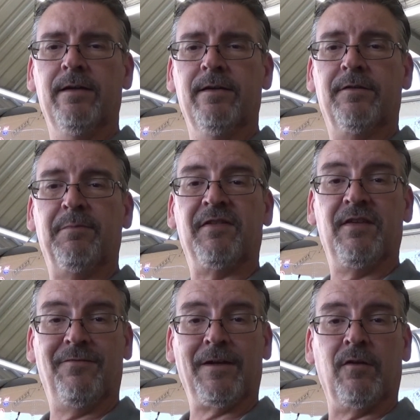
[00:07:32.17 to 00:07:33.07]

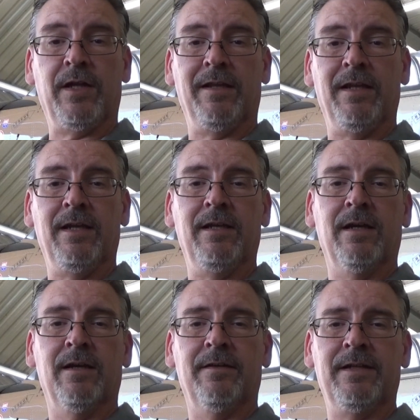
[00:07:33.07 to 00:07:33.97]
specifically
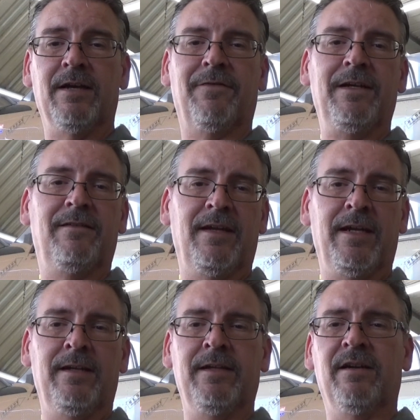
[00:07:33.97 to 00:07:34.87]
the
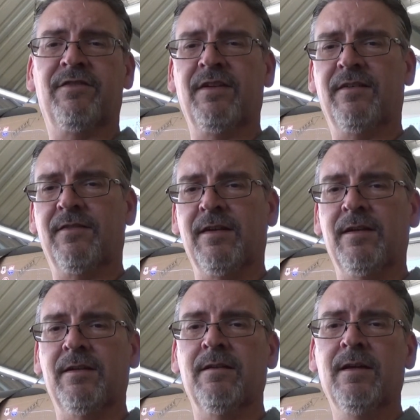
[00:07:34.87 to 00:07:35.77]
F-18, the
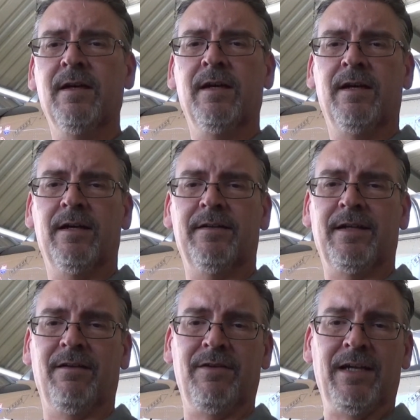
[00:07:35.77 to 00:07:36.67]
F-16,
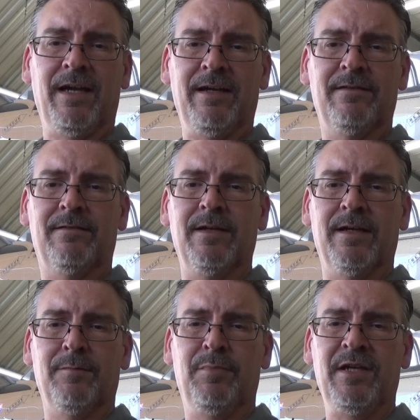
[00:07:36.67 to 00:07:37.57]
the
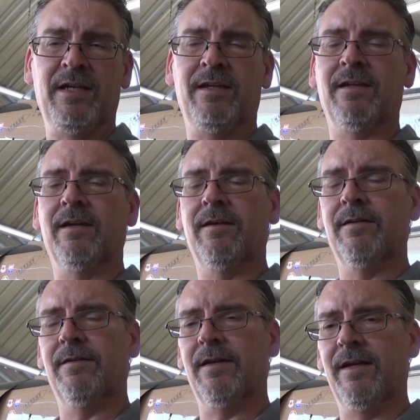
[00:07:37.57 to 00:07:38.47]
AV-8B,
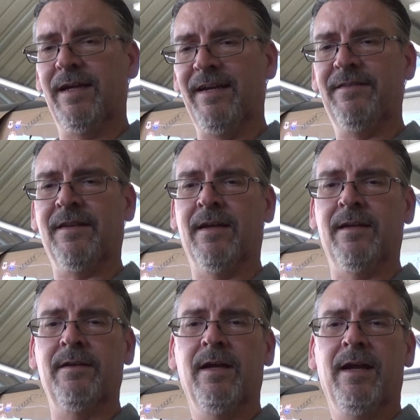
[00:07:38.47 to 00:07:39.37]
the
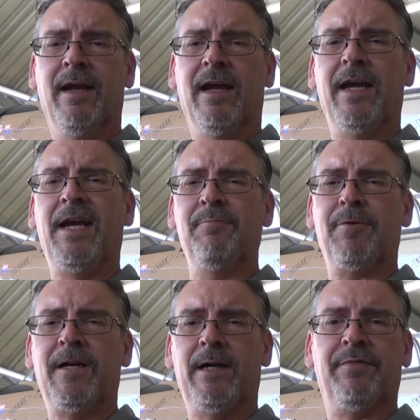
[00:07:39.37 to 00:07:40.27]
A-10, and
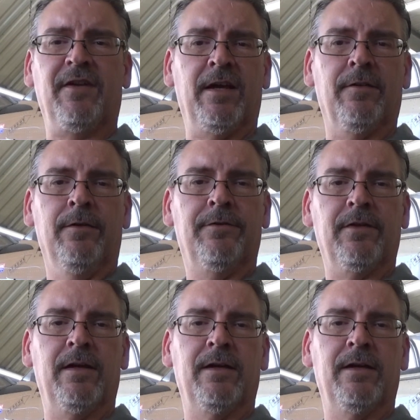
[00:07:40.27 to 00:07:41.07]
perhaps others.